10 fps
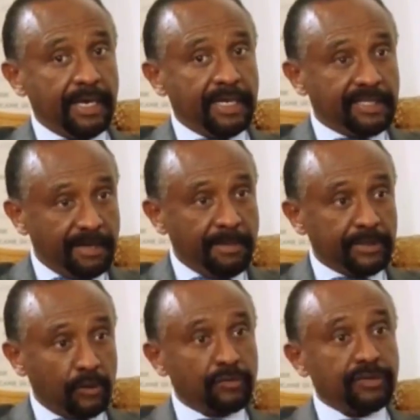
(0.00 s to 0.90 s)
it's a
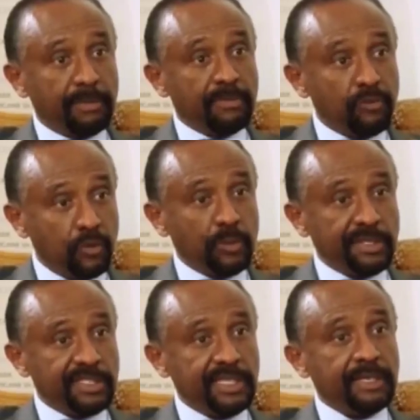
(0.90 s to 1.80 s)
matter of time before we
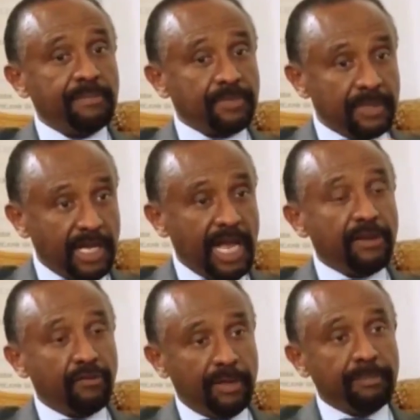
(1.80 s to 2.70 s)
see the
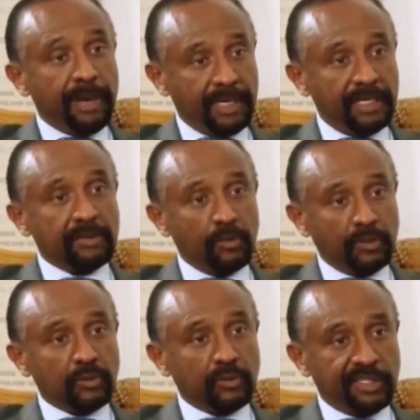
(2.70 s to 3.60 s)
kind of impact that we
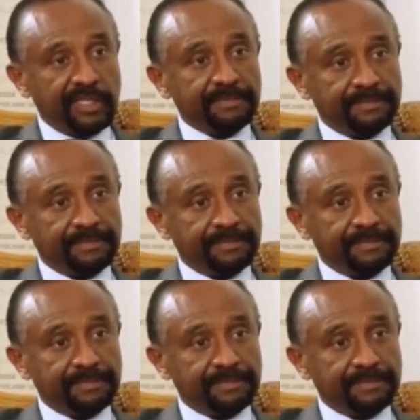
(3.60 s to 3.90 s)
wish to see.